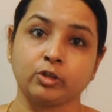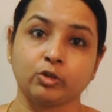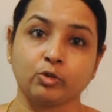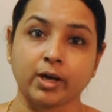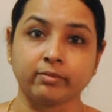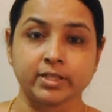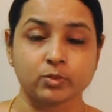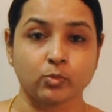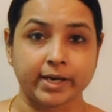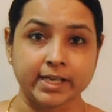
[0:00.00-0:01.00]
You have
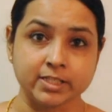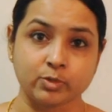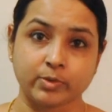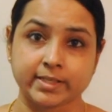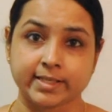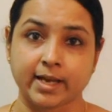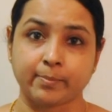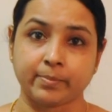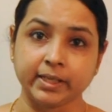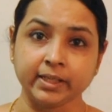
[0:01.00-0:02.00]
these wild swings
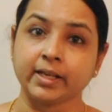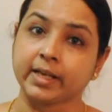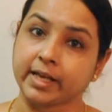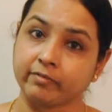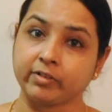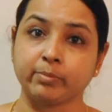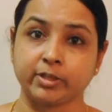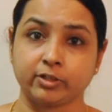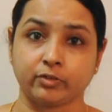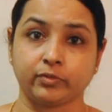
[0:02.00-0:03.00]
happening every
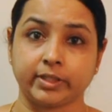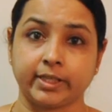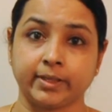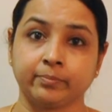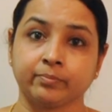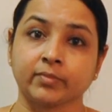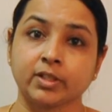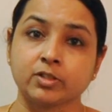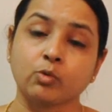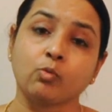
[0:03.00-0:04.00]
minute of the day.
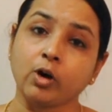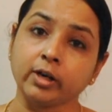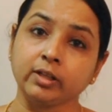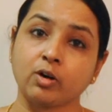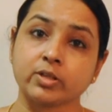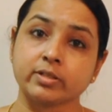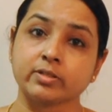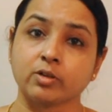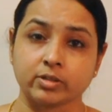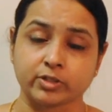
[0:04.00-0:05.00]
So what
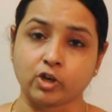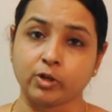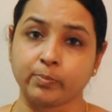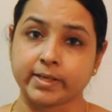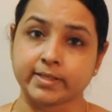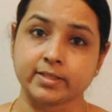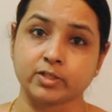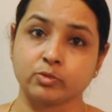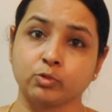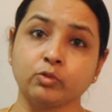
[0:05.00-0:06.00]
causes stock prices
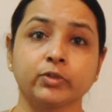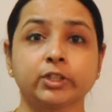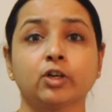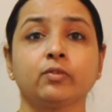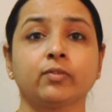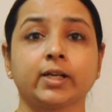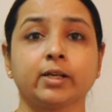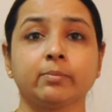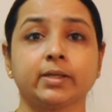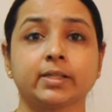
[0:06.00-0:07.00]
to move without
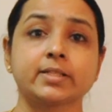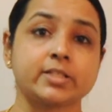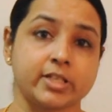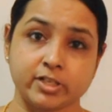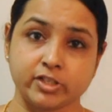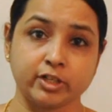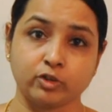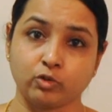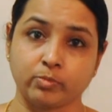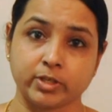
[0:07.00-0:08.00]
fundamentals changing
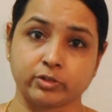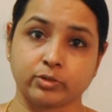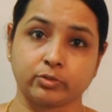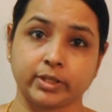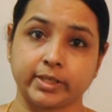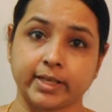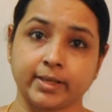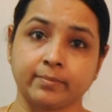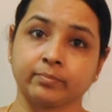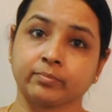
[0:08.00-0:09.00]
too much through the day?